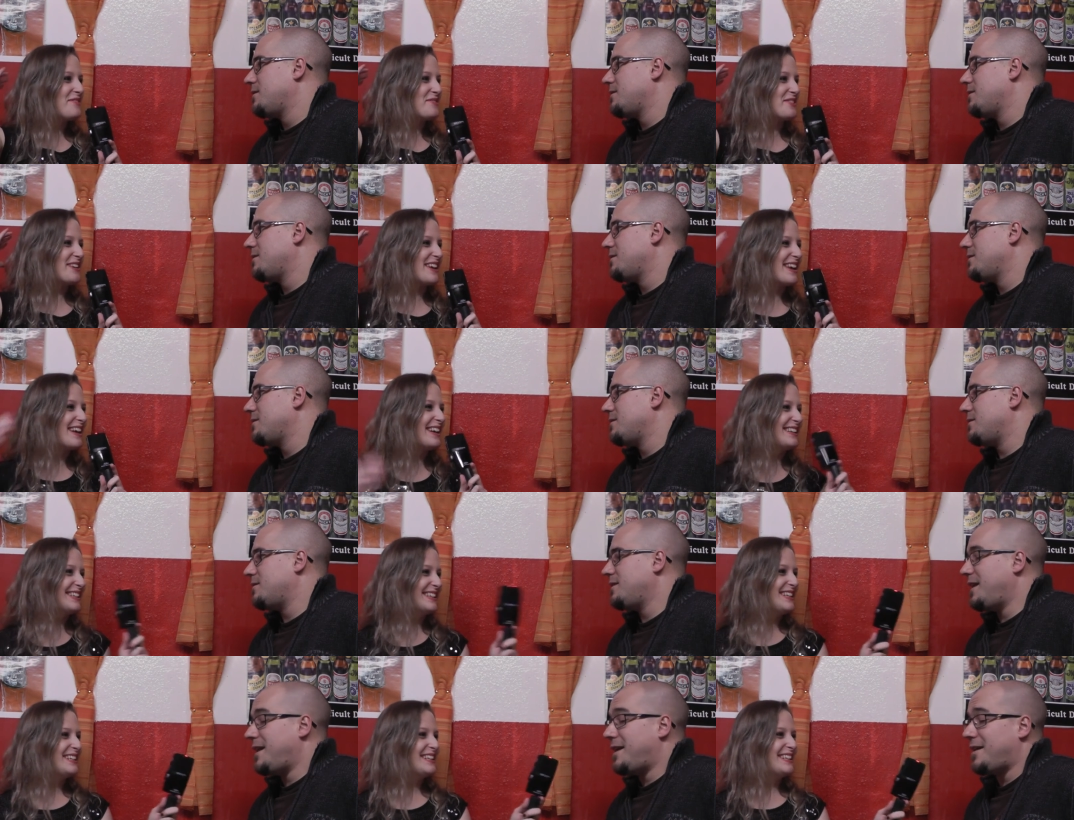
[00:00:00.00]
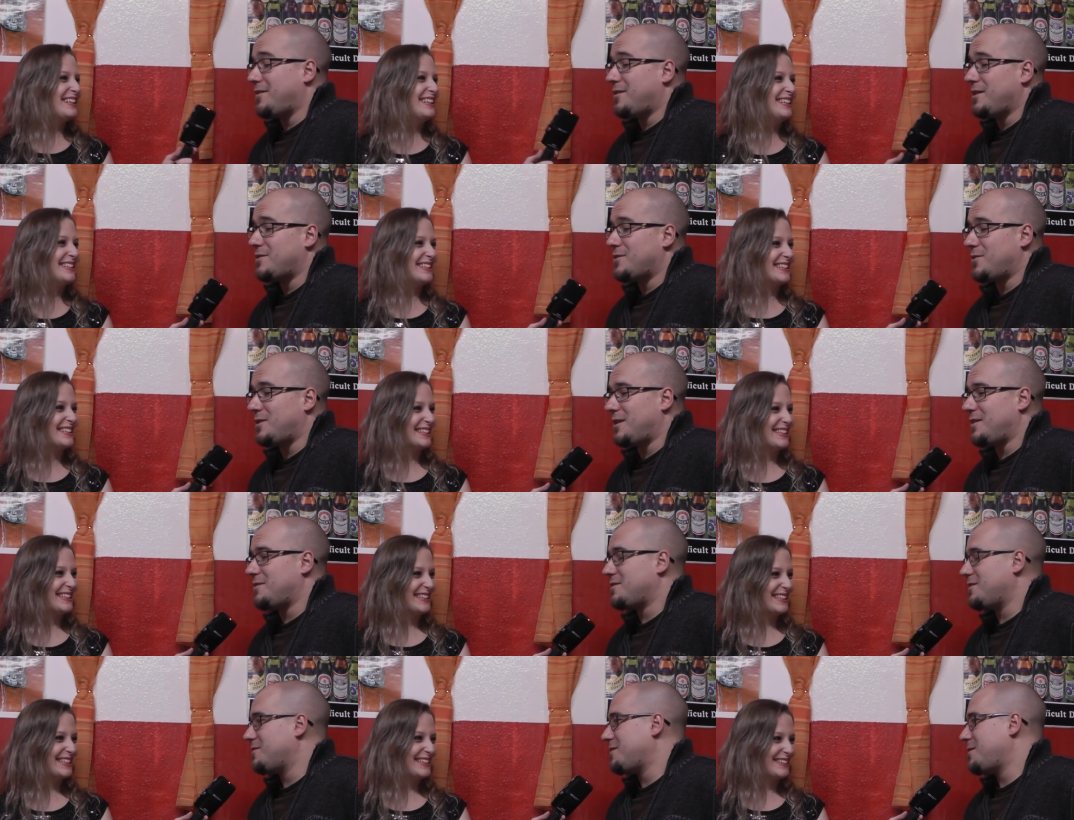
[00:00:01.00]
Speaker 1: off your hair?
Speaker 2: Yeah, I think so.
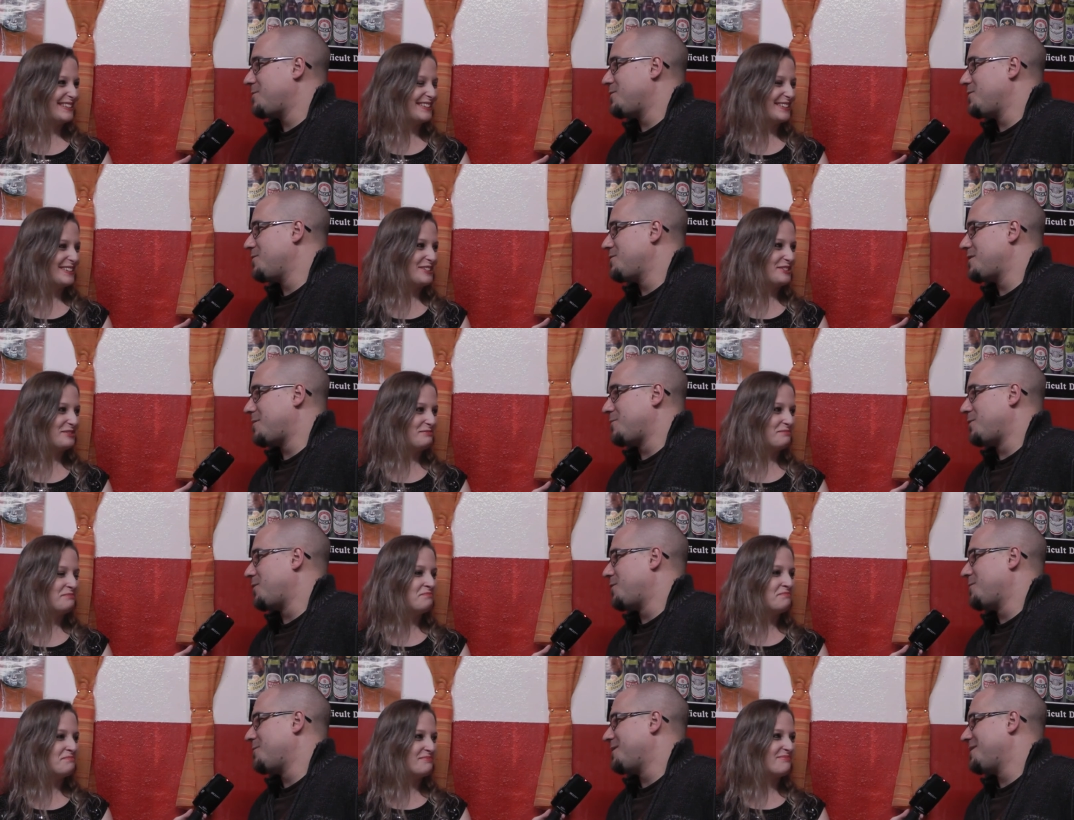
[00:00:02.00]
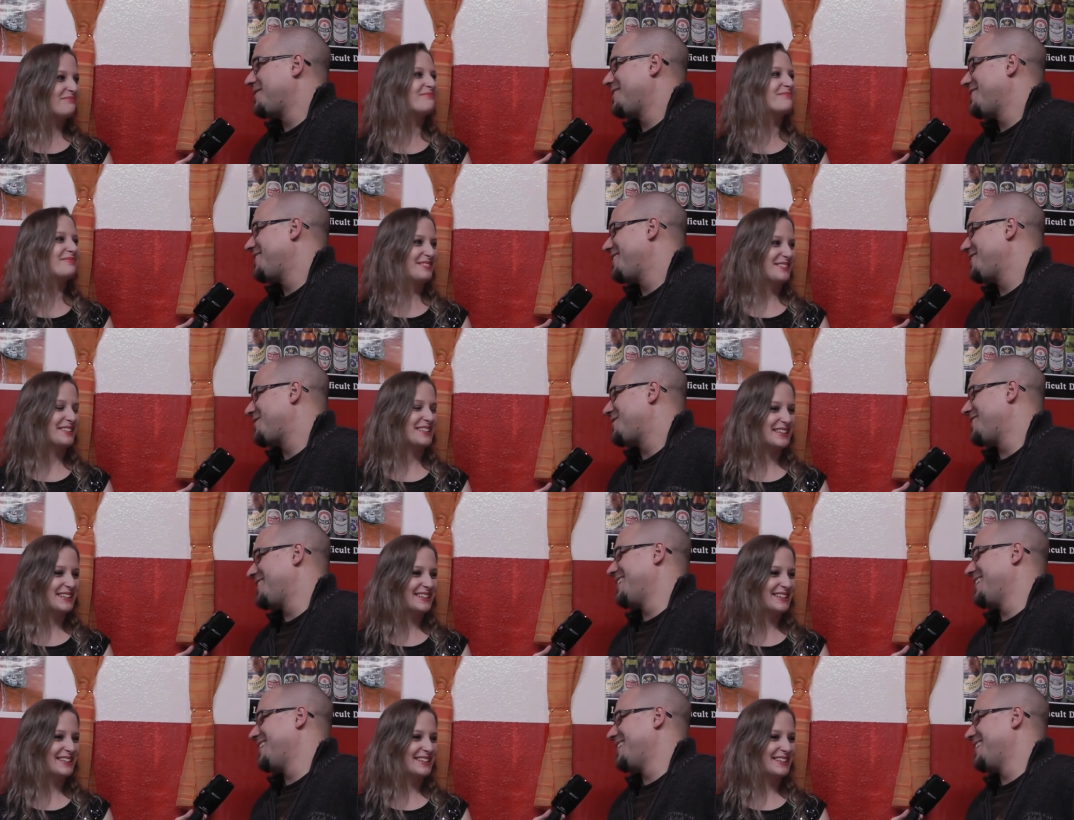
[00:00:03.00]
There's some do, some don't, but it's